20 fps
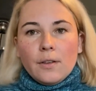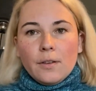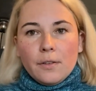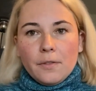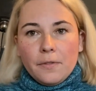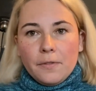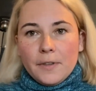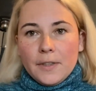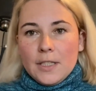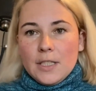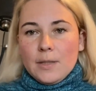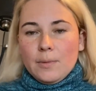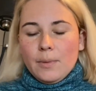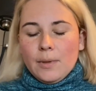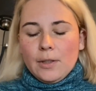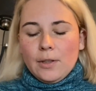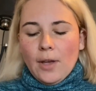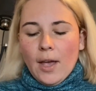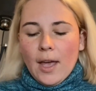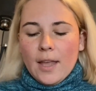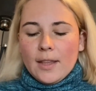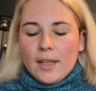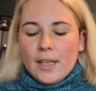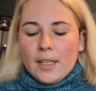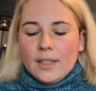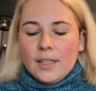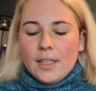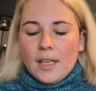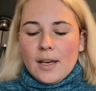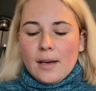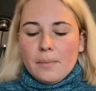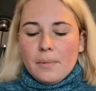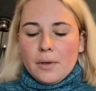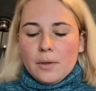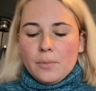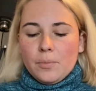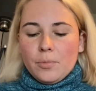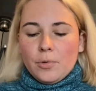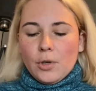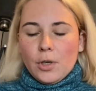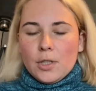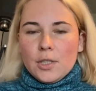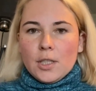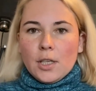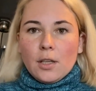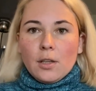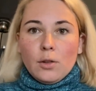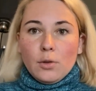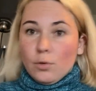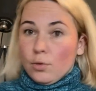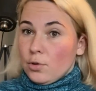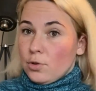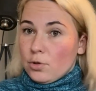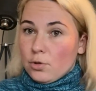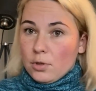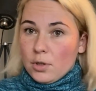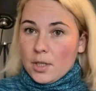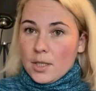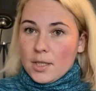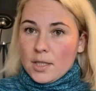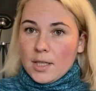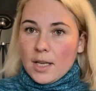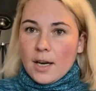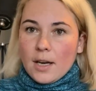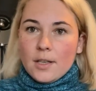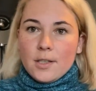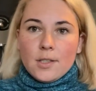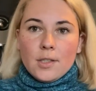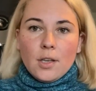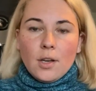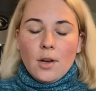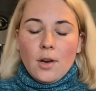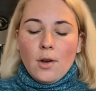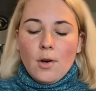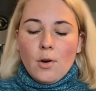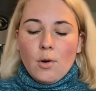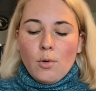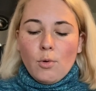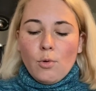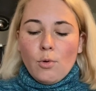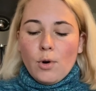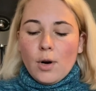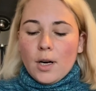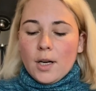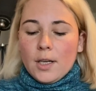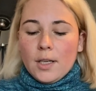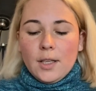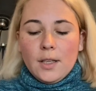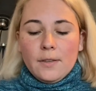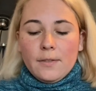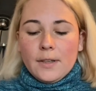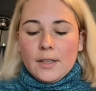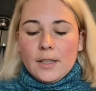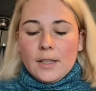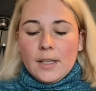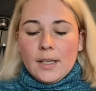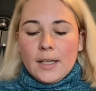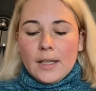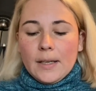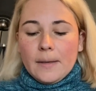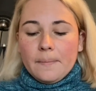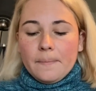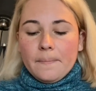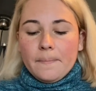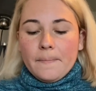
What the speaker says: first when you had idea about project, look through your stash, or even